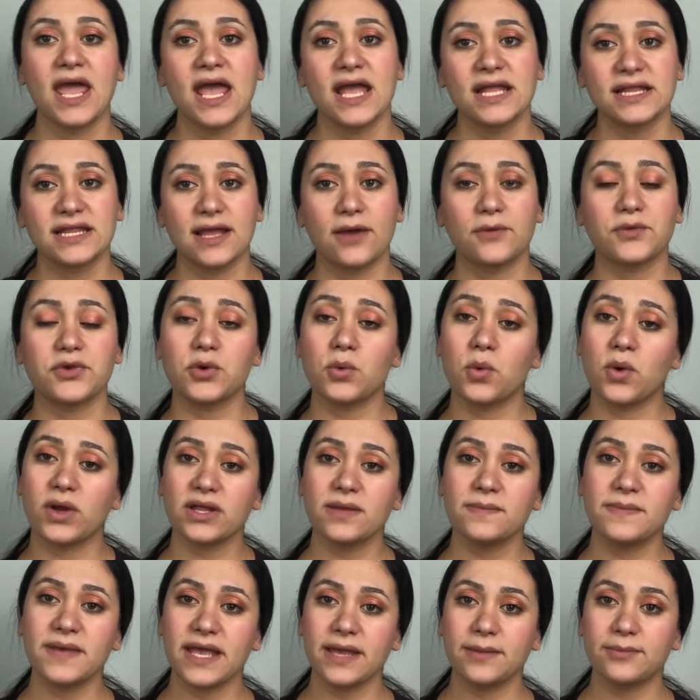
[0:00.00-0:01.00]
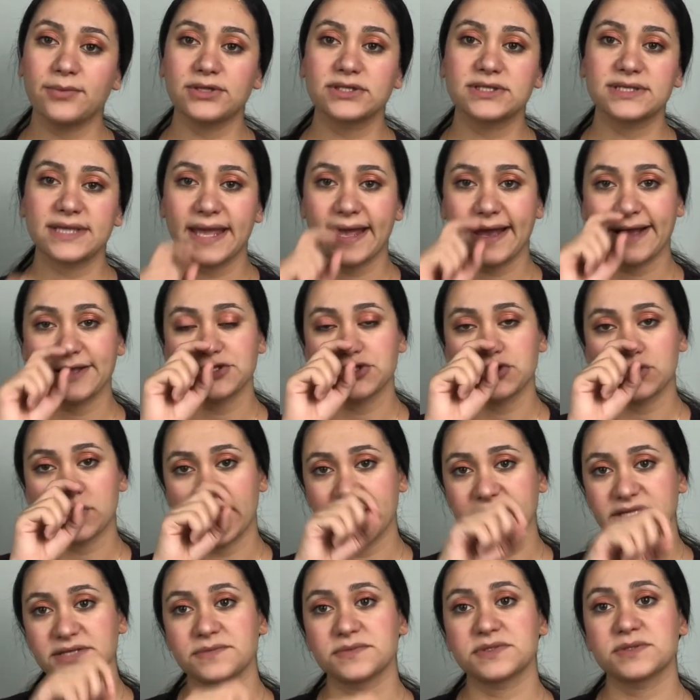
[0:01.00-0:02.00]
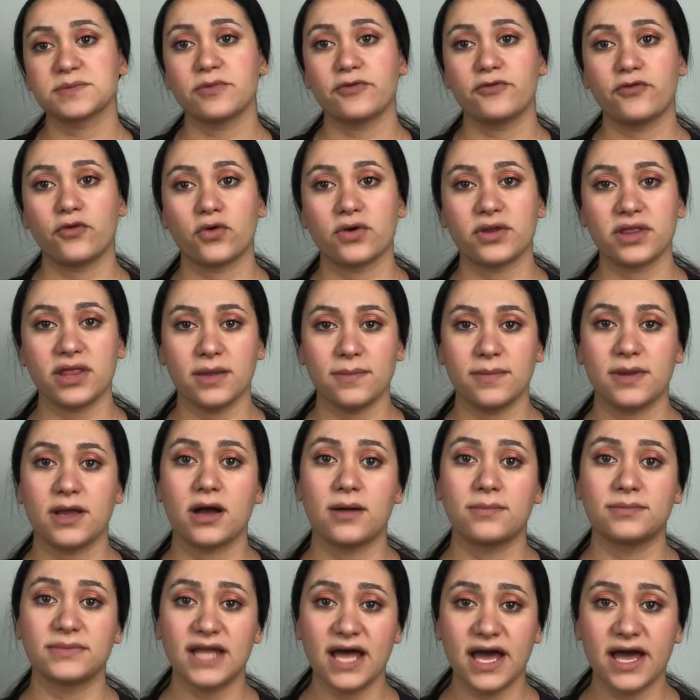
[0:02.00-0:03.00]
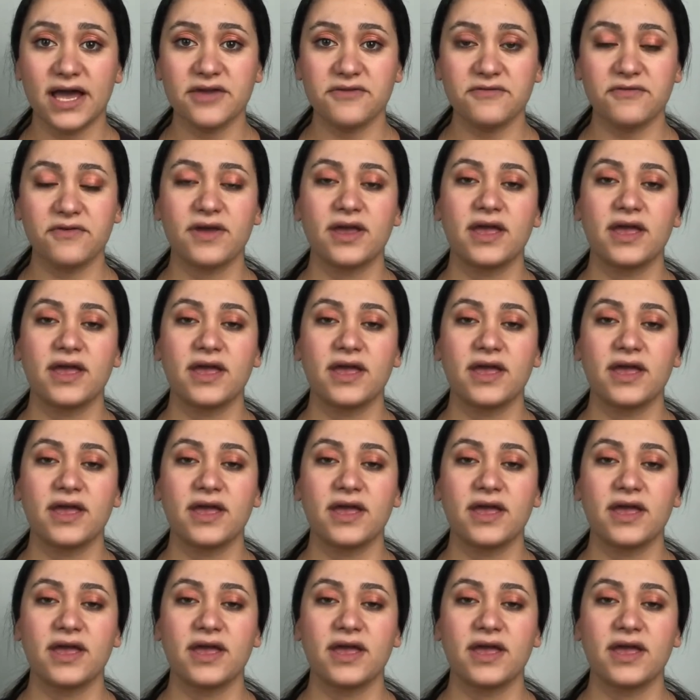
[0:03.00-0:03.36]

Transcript: Now you want to be able to catch your items before they become live,